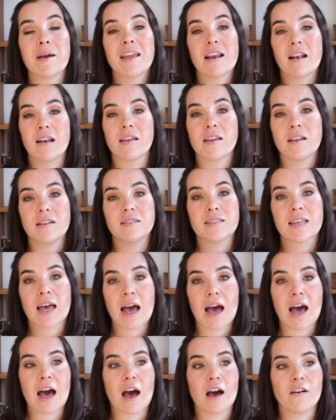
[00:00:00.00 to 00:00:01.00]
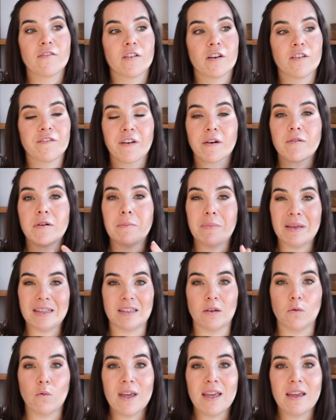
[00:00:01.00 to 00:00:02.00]
clients have a very
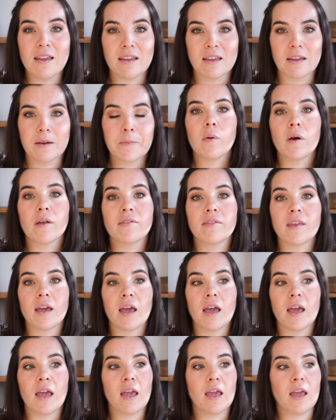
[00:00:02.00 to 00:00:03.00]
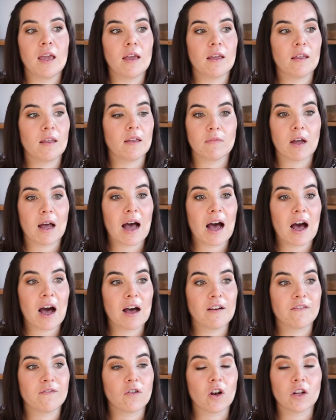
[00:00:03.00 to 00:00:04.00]
busy week, but they
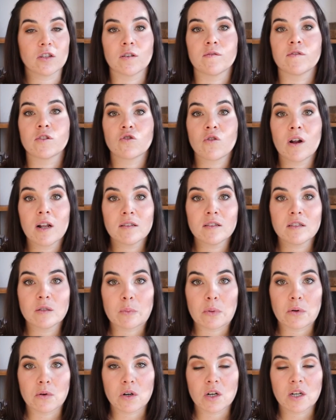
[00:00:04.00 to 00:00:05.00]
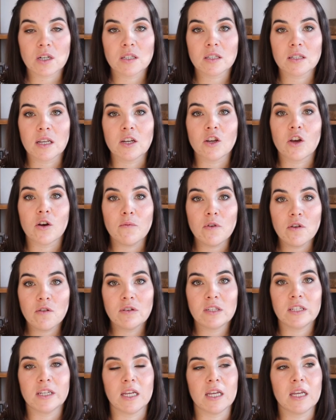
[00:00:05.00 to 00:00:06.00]
have lots of transports and
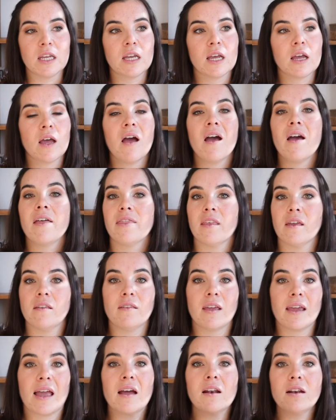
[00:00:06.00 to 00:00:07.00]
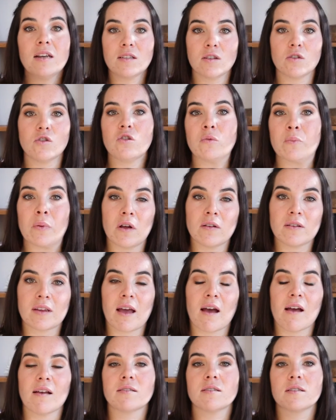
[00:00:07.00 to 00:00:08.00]
commuting, then they can listen to
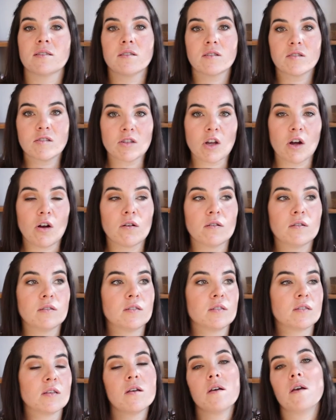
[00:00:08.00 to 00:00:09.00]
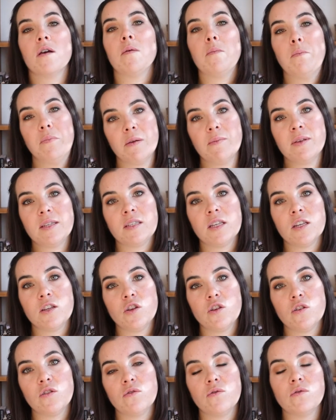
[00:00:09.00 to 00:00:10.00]
podcasts, songs, BBC
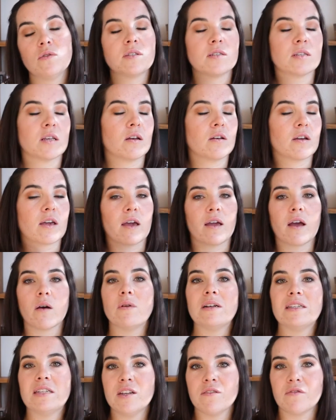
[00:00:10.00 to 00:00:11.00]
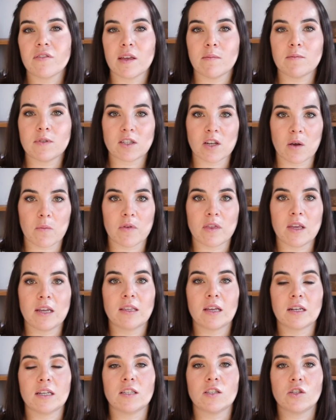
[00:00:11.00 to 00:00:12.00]
News. Okay, I will give them something
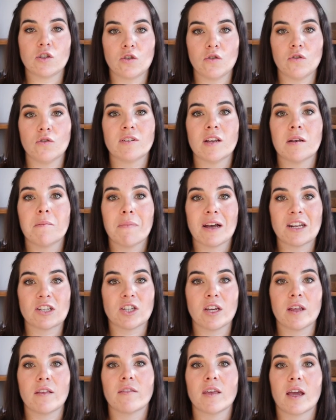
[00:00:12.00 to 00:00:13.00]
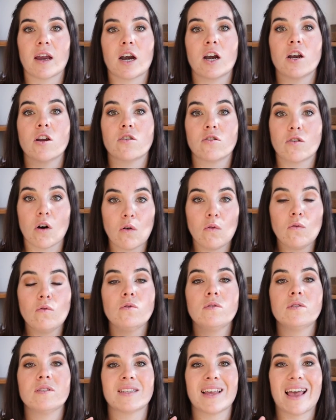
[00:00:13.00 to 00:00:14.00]
that is good and matching their
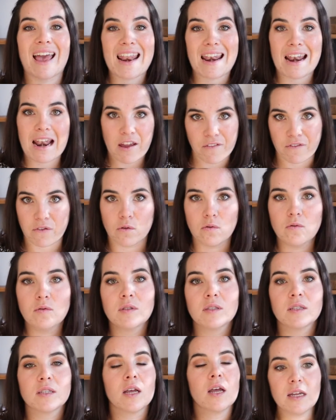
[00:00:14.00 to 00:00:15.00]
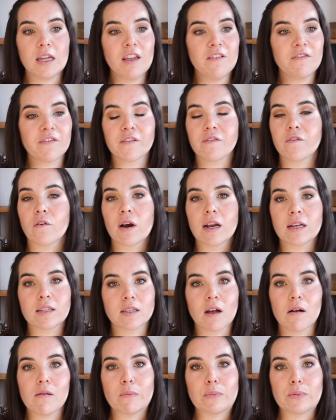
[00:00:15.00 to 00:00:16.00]
goals and levels. If, for
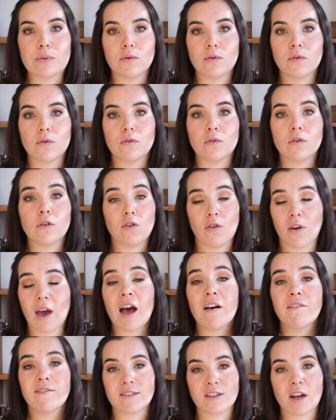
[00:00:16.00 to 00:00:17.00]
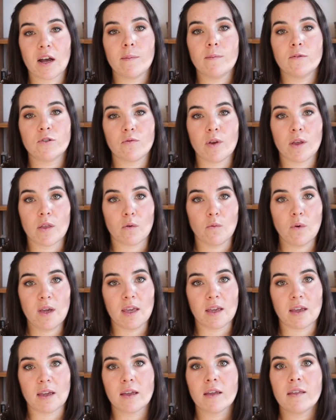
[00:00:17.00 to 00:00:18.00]
example, you have time during the
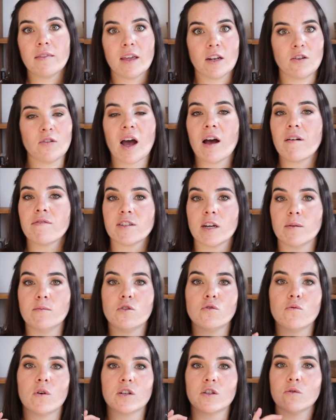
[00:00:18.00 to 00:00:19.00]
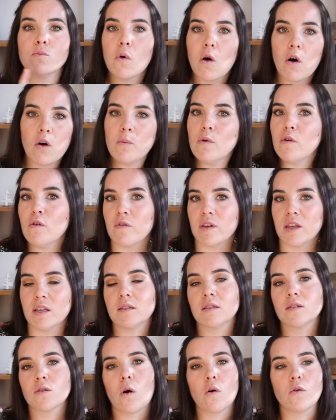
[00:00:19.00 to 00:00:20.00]
week, then you have time to watch more
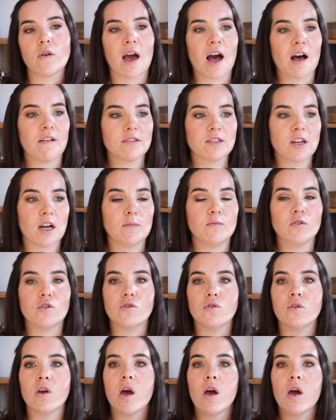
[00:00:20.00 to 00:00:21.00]
movies, or you have time to